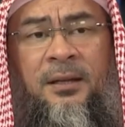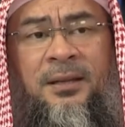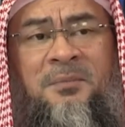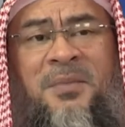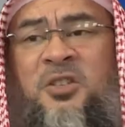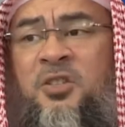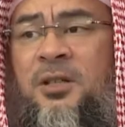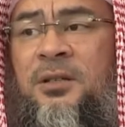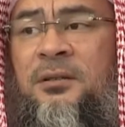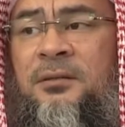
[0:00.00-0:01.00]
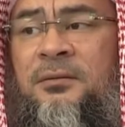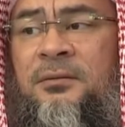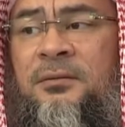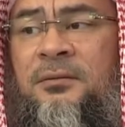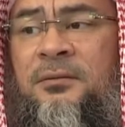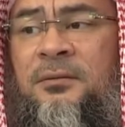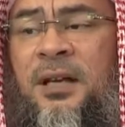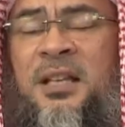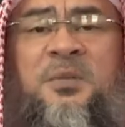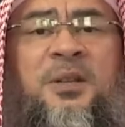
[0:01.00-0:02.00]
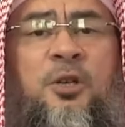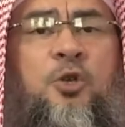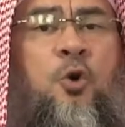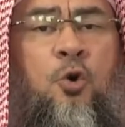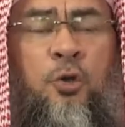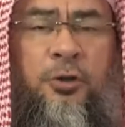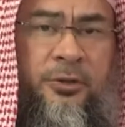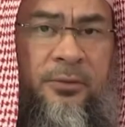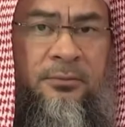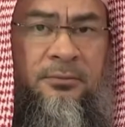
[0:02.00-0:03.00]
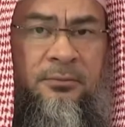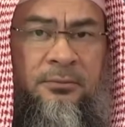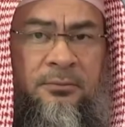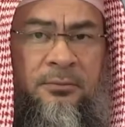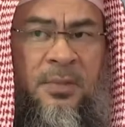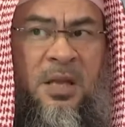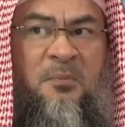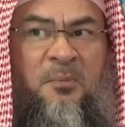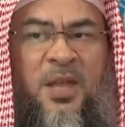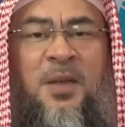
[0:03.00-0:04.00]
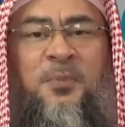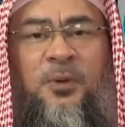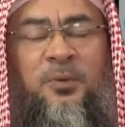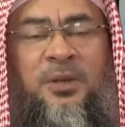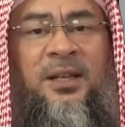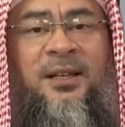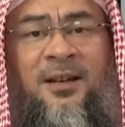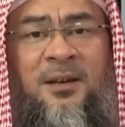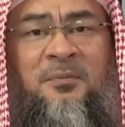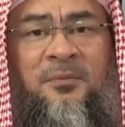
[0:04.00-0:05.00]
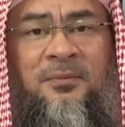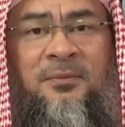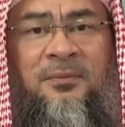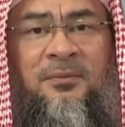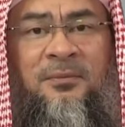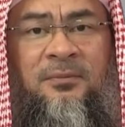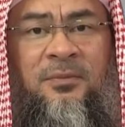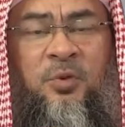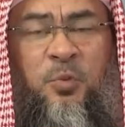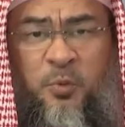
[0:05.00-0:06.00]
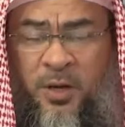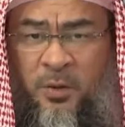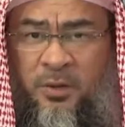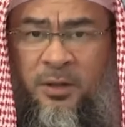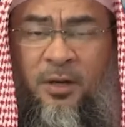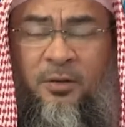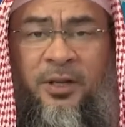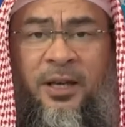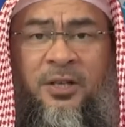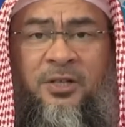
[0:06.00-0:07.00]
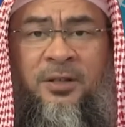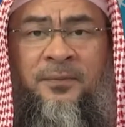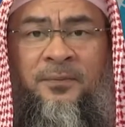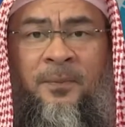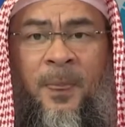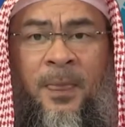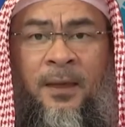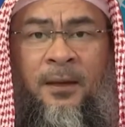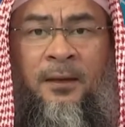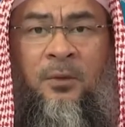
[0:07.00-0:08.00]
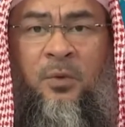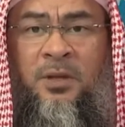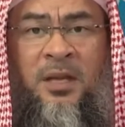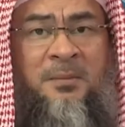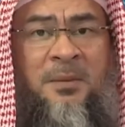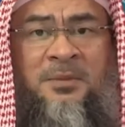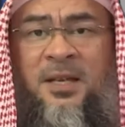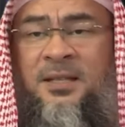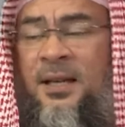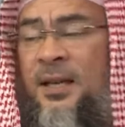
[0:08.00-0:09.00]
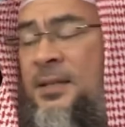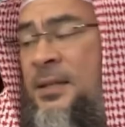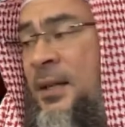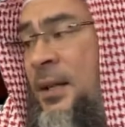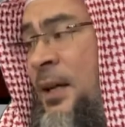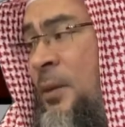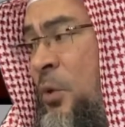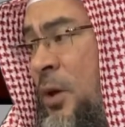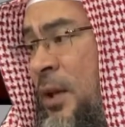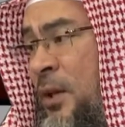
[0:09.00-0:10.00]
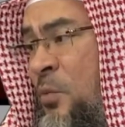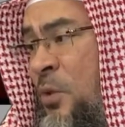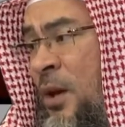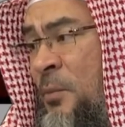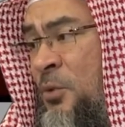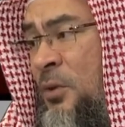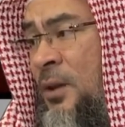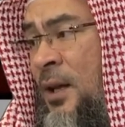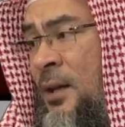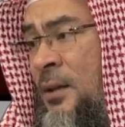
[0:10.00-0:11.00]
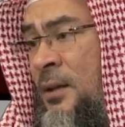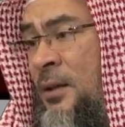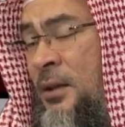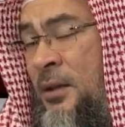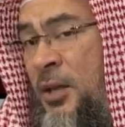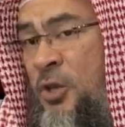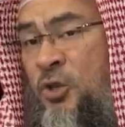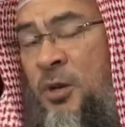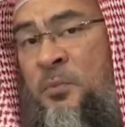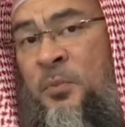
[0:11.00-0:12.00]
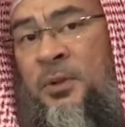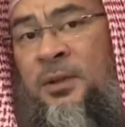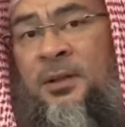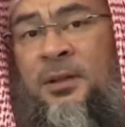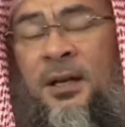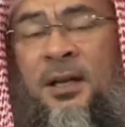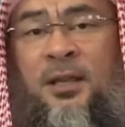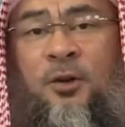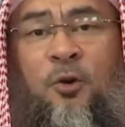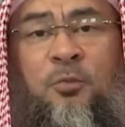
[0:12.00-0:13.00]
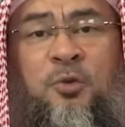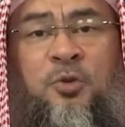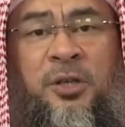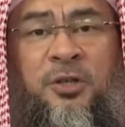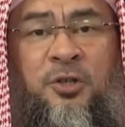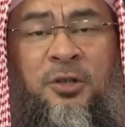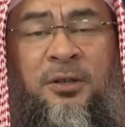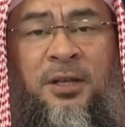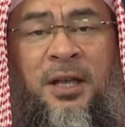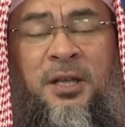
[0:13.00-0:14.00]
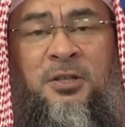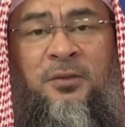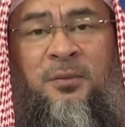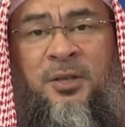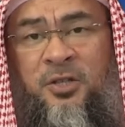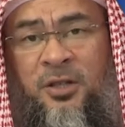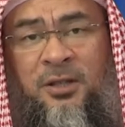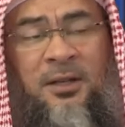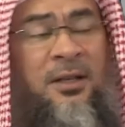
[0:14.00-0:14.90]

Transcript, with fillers: The masjid has been ignored people, when they come to pray with the congregation, when the Imam says, Assalamu alaikum wa rahmatullah, they jump and they almost reach the gates of the masjid.